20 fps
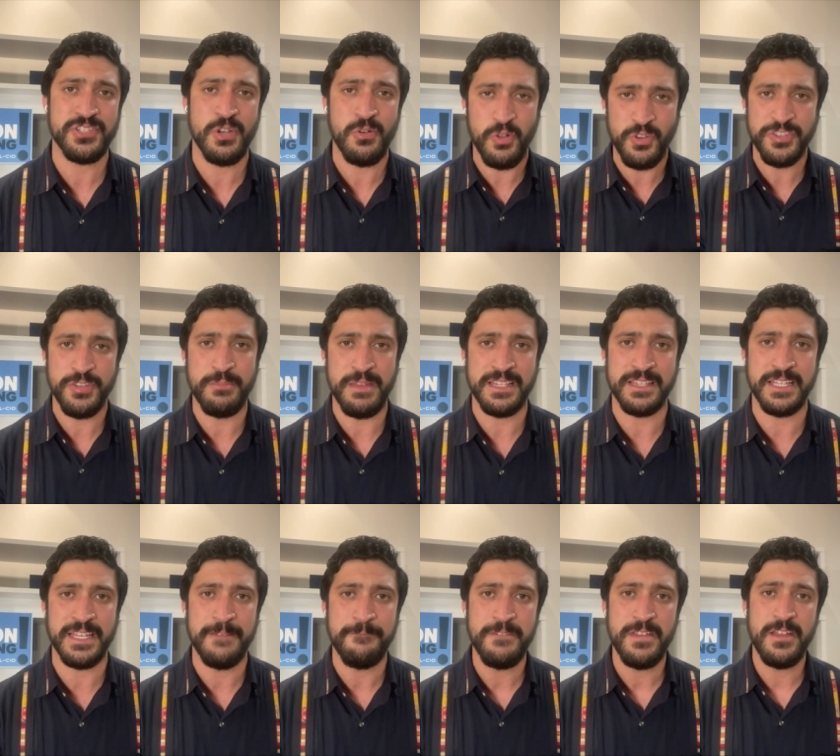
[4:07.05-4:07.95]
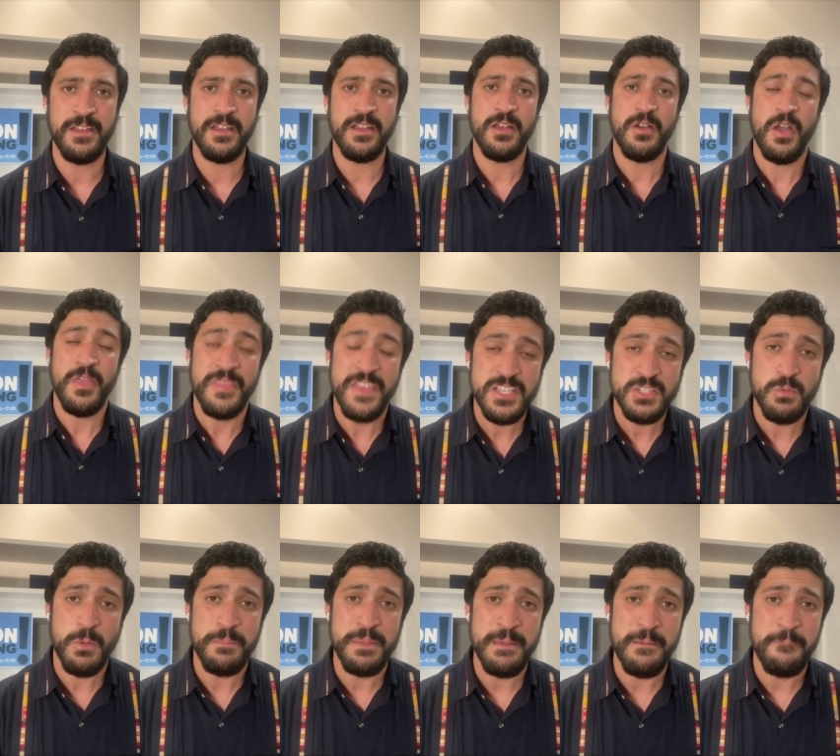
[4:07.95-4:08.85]
So ultimately, this
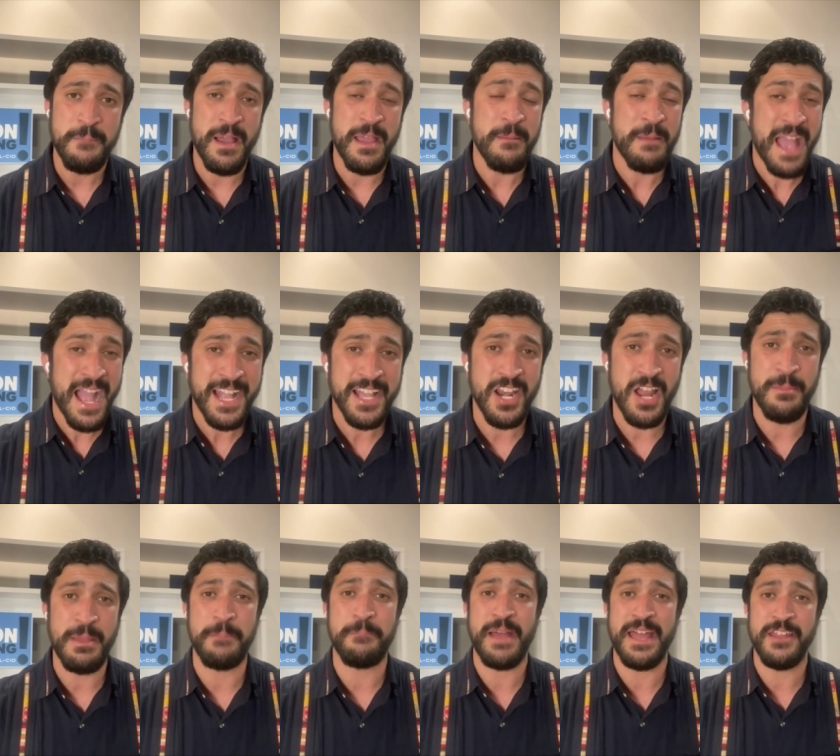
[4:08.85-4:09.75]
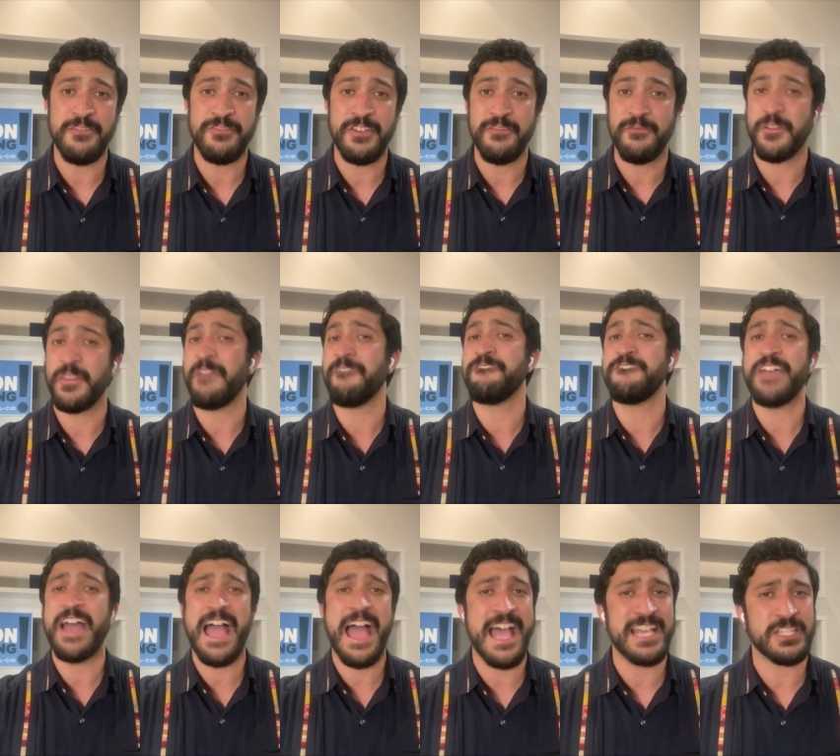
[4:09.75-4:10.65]
will be an economic benefit for the
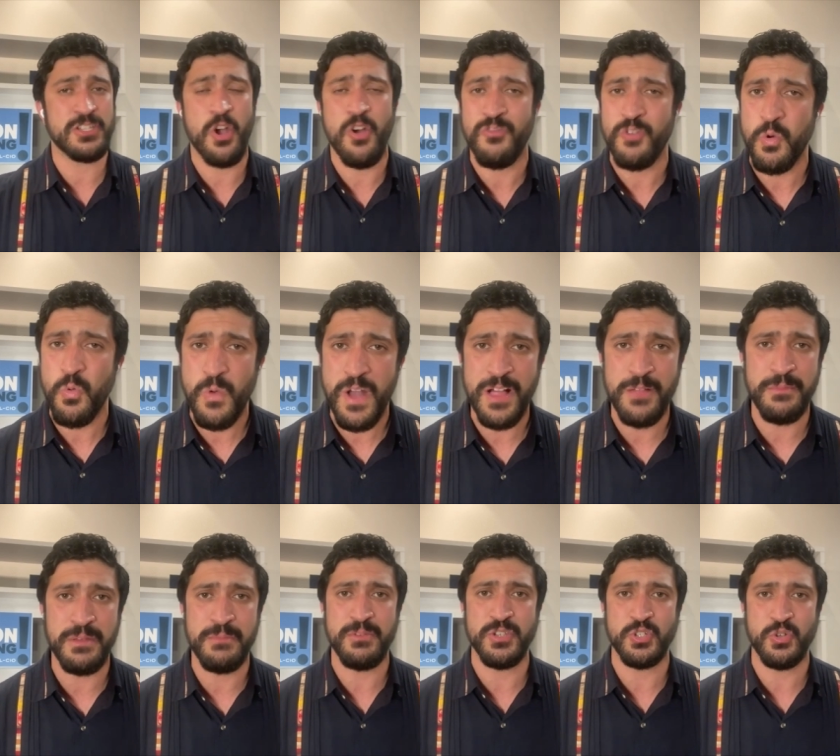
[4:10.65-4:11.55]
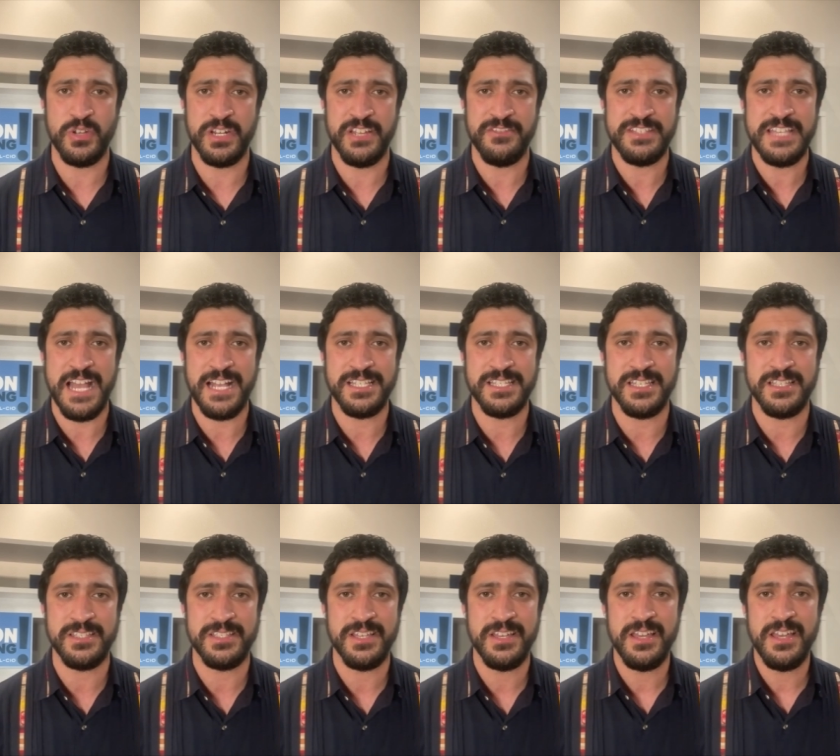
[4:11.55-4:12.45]
vast, overwhelming majority of
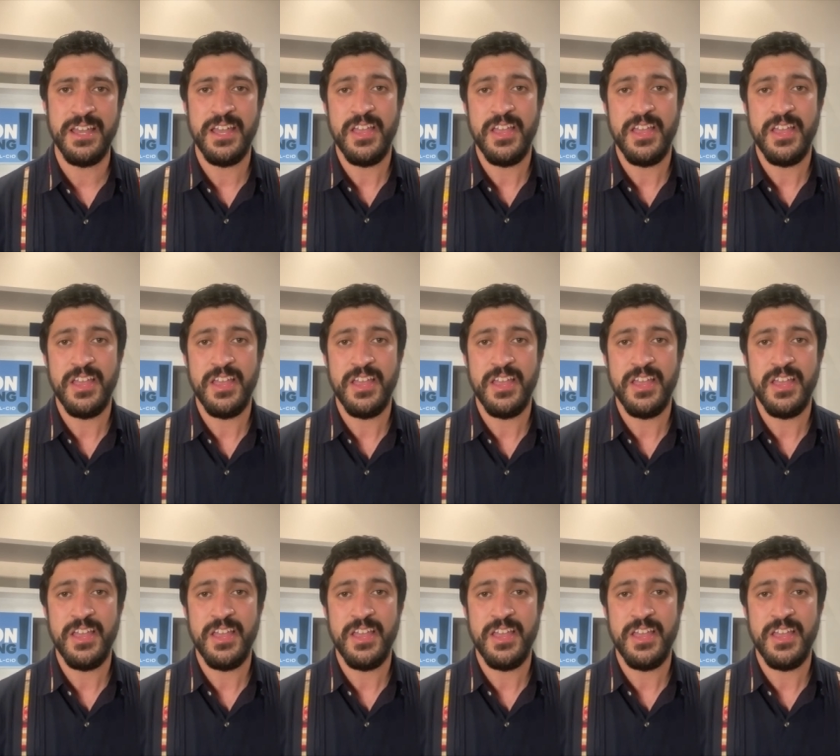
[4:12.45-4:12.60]
Texans.